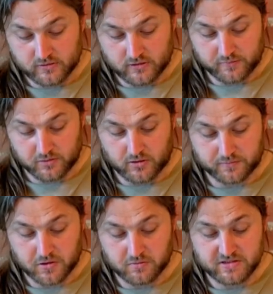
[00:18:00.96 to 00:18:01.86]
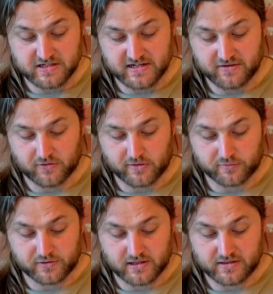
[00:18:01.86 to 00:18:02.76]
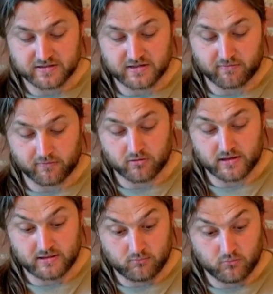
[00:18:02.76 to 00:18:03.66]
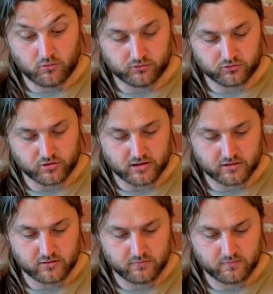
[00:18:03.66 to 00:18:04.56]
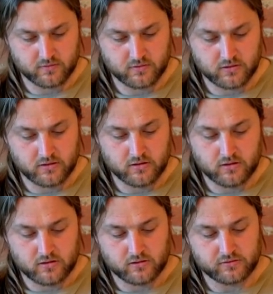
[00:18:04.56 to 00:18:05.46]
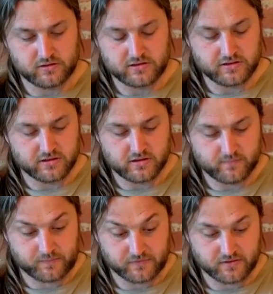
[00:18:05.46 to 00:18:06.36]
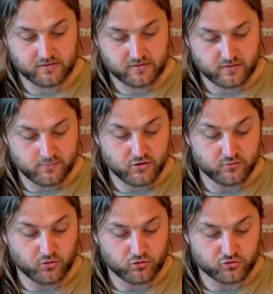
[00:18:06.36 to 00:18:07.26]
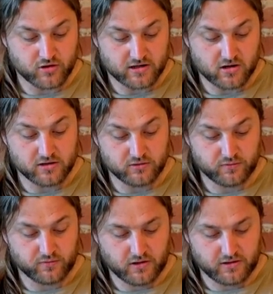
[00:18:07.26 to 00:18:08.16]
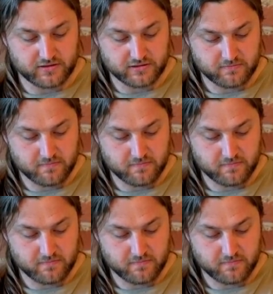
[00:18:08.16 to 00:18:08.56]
So if not, I have to go digging the loft again and see if I've got any modern track. Because this is um, the most modern track I could find.